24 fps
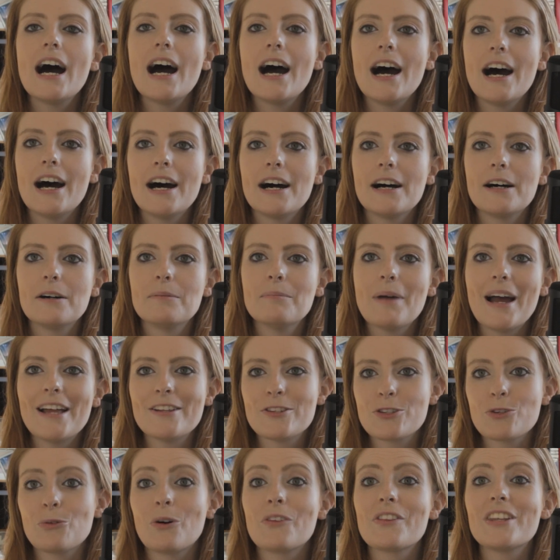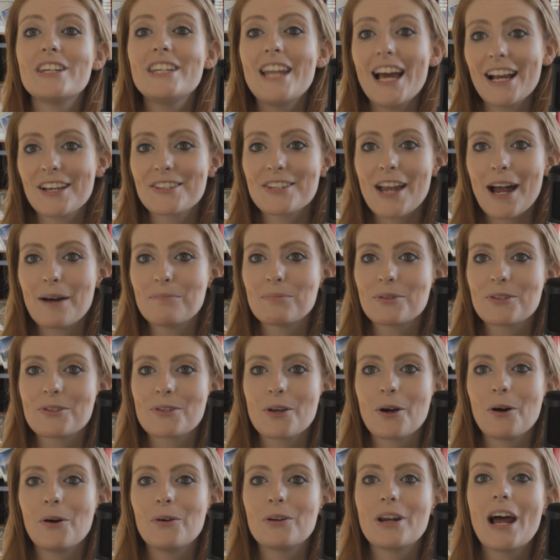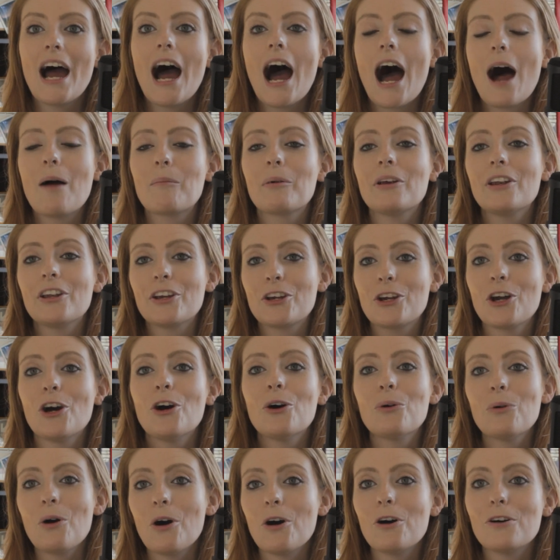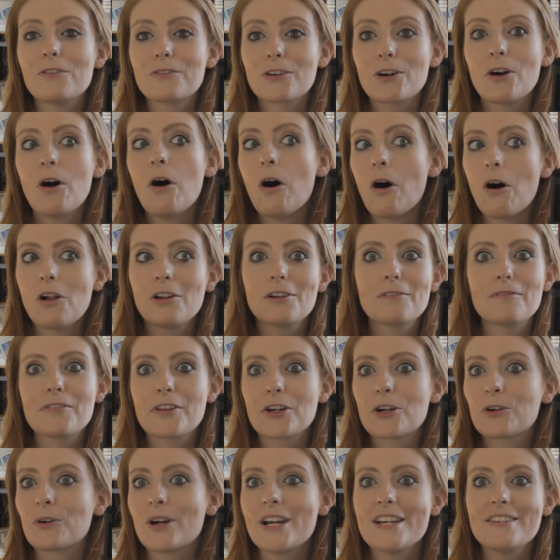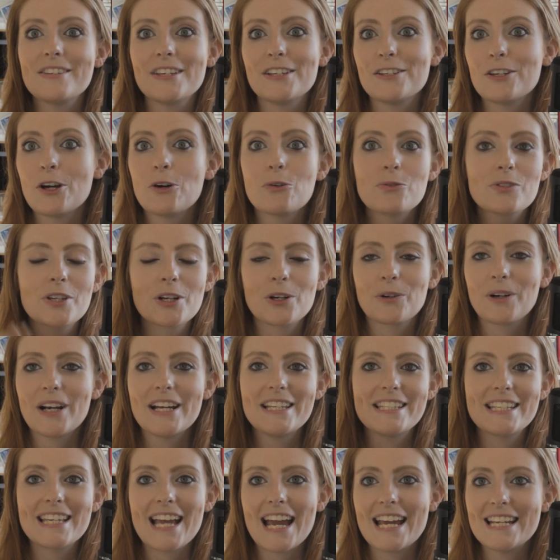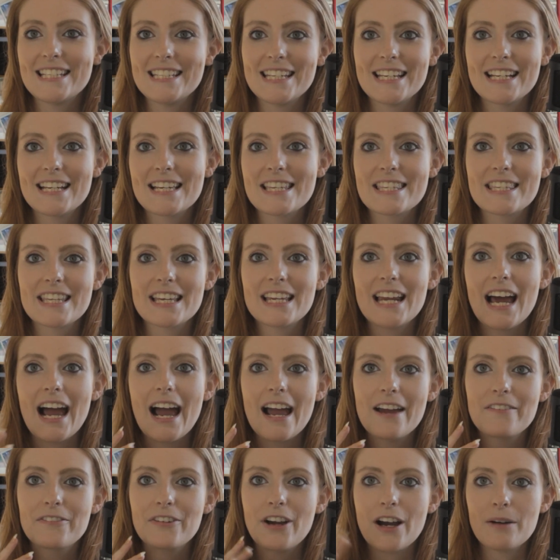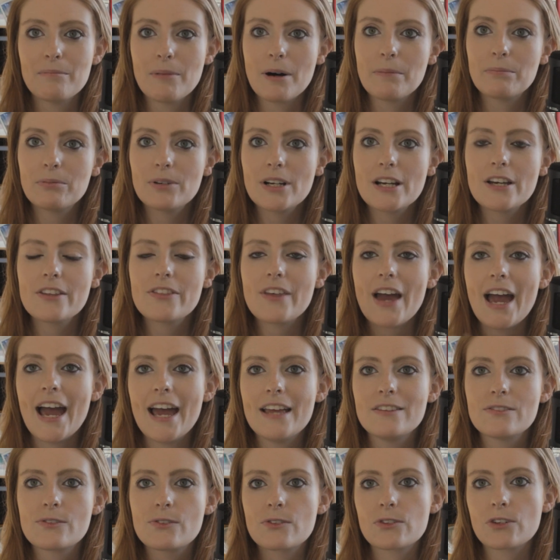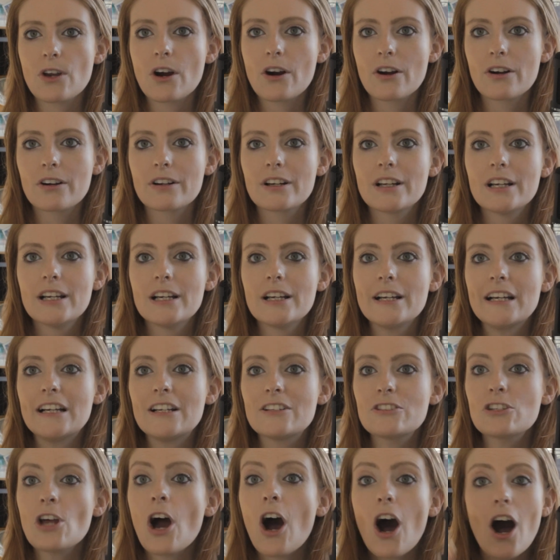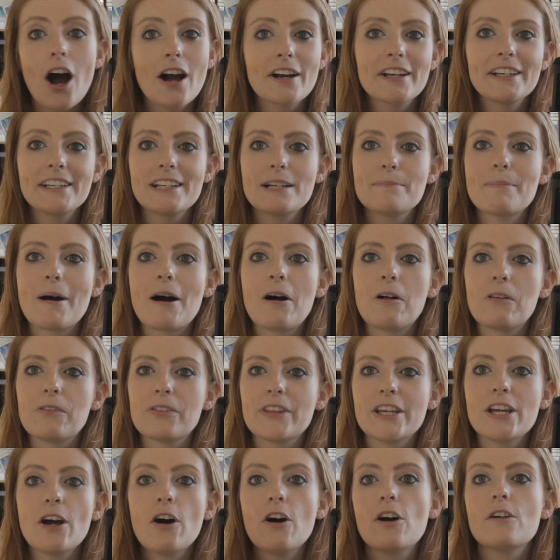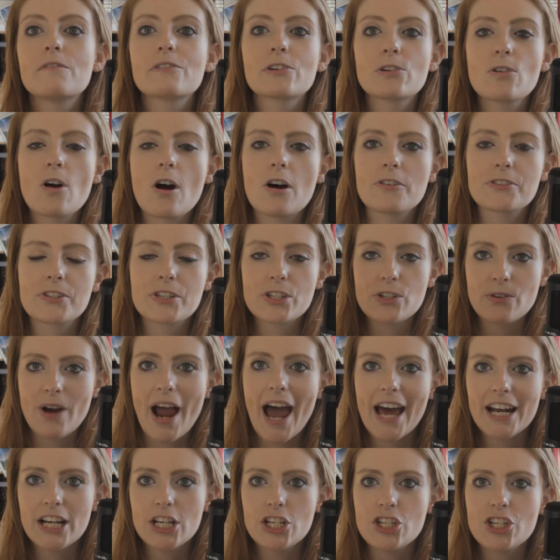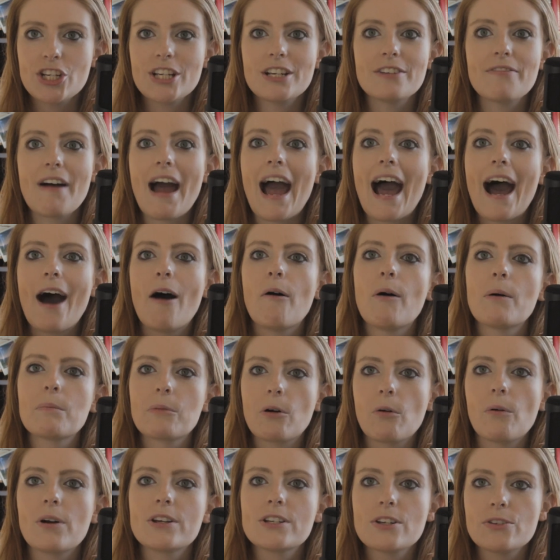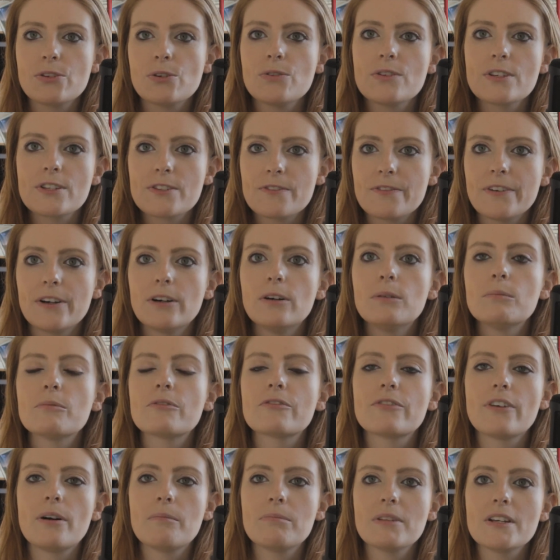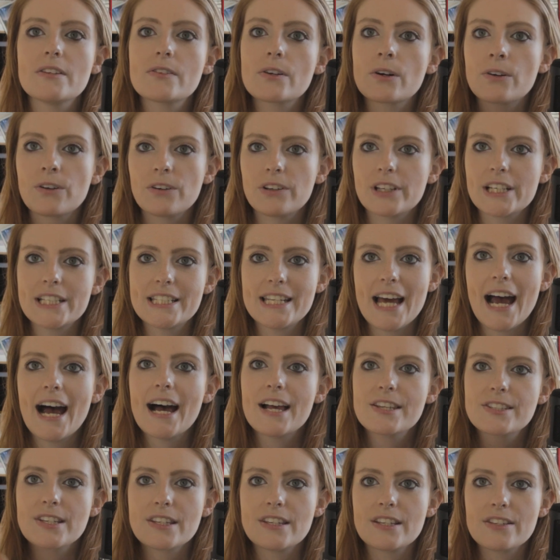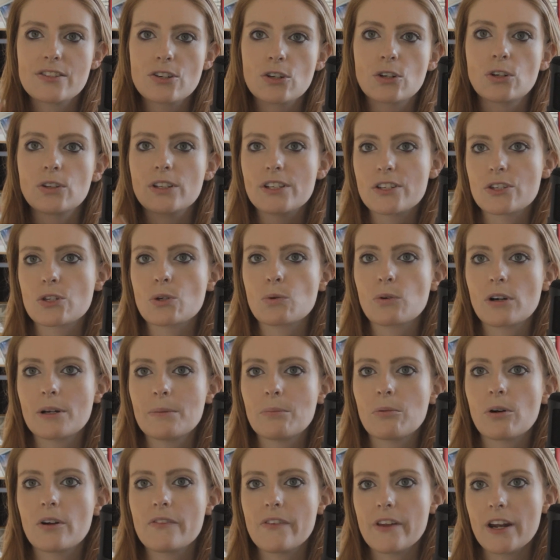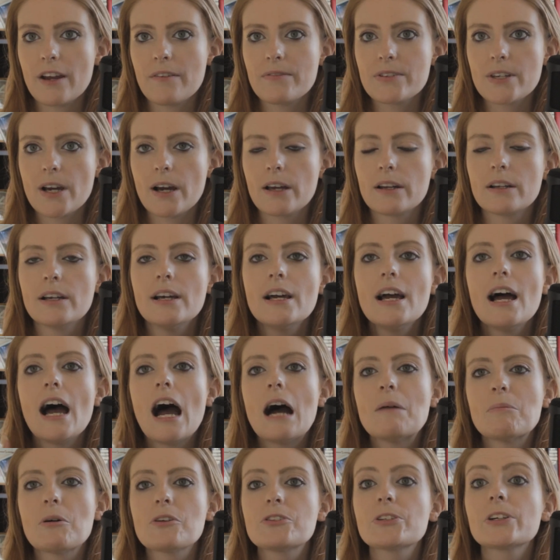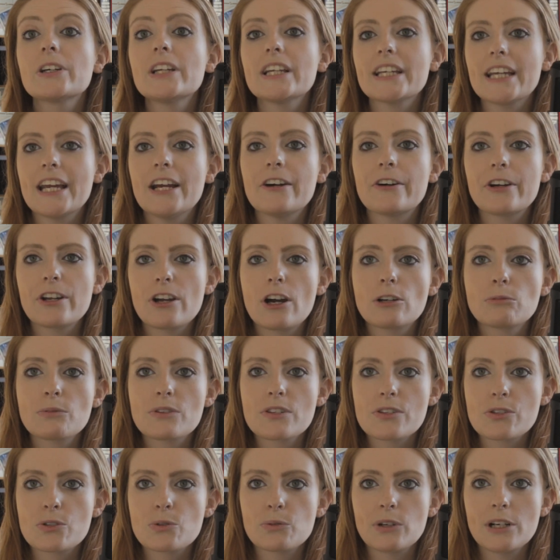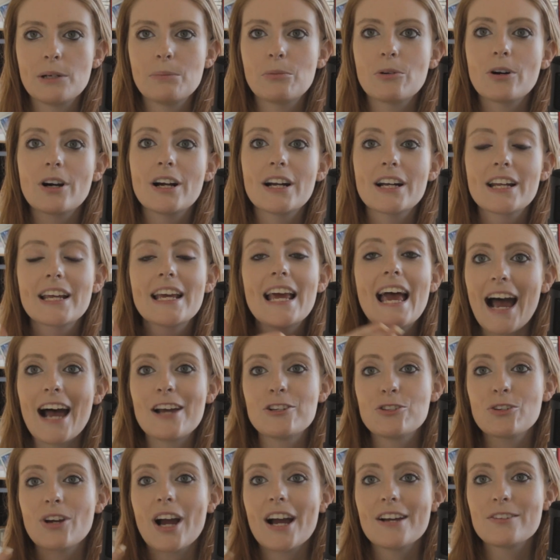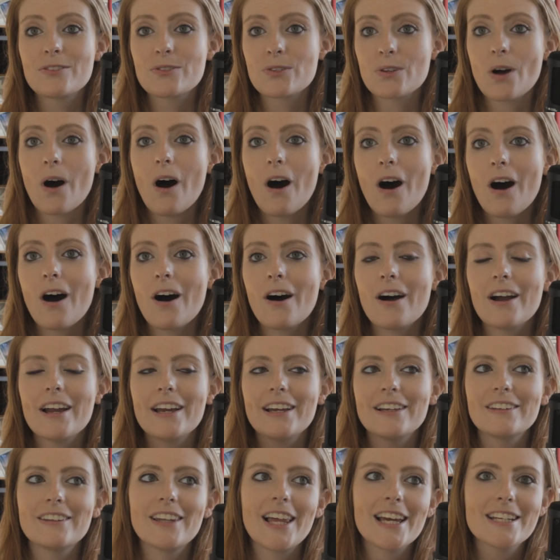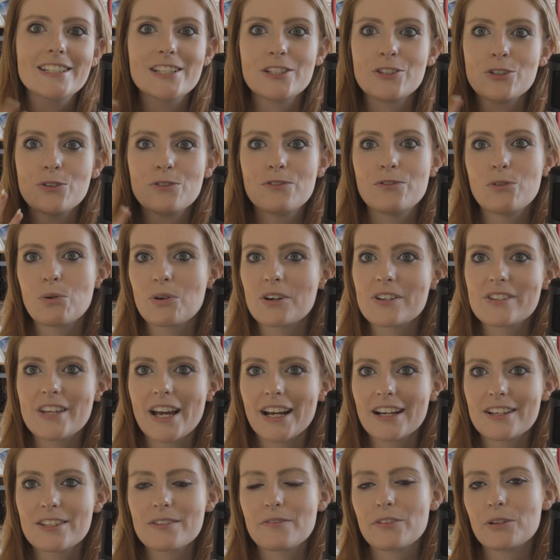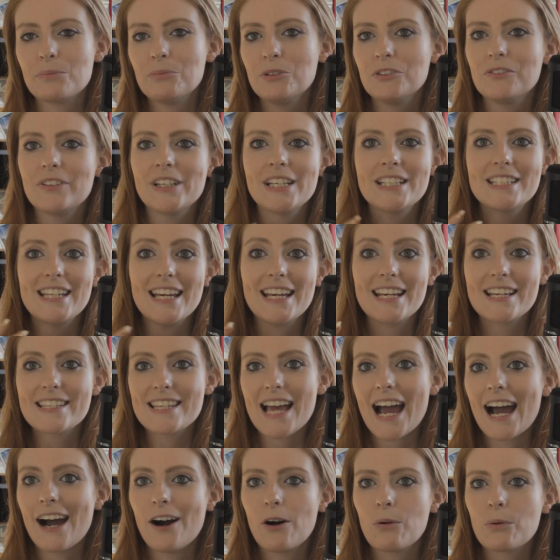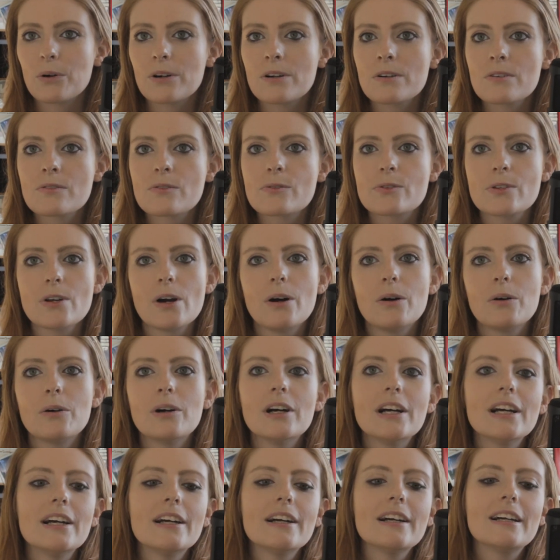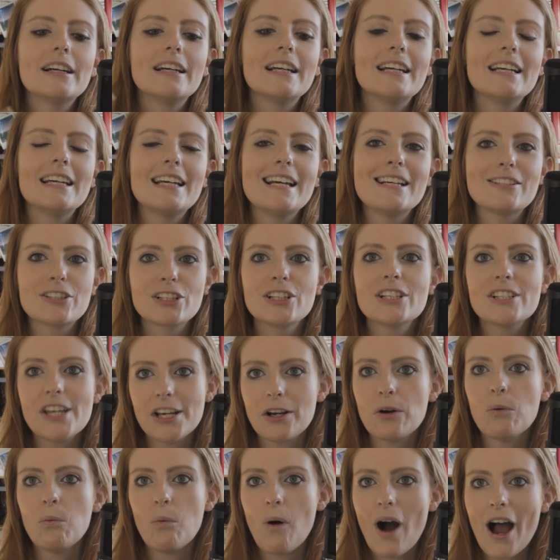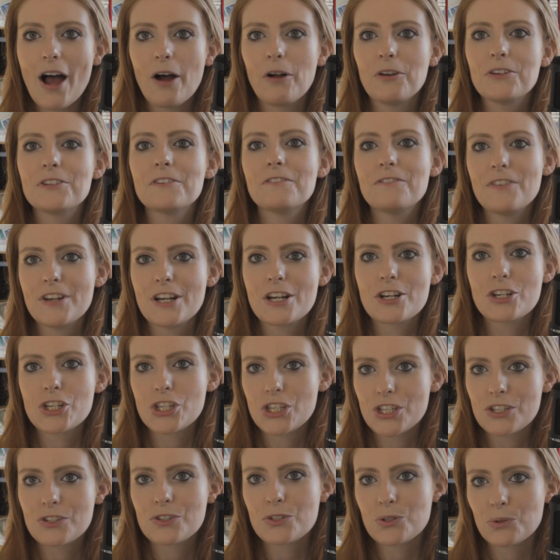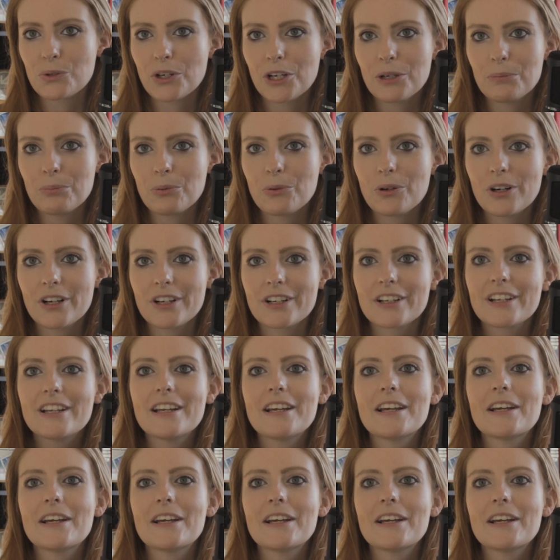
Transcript: And so on the next episode, I'm going to go over all of the crazy notes and crazy ideas that I've come up with and start talking about the overall strategy of how I'm going to do this film from these early tests and this early storyboard that I've done. I'm also going to carry on with the storyboard. As you guys saw, like to do 4 seconds of the movie takes hours, so it's going to take a while to finish this storyboard.